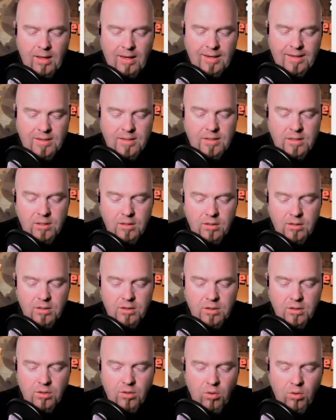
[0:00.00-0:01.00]
Ideally,
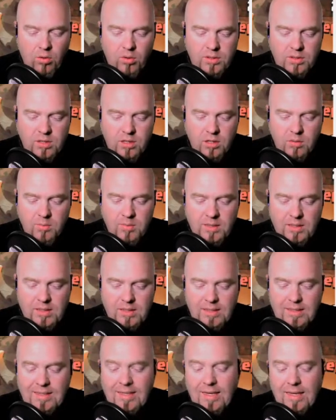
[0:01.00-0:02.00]
the goal is going to be
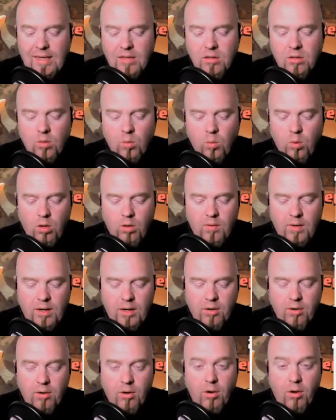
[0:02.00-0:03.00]
to get the wall
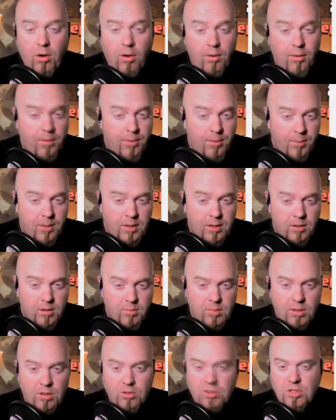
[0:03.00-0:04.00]
wrecker all the way into the
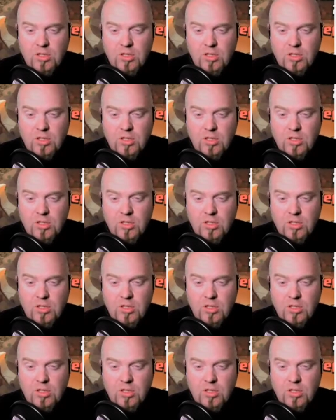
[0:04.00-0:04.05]
middle.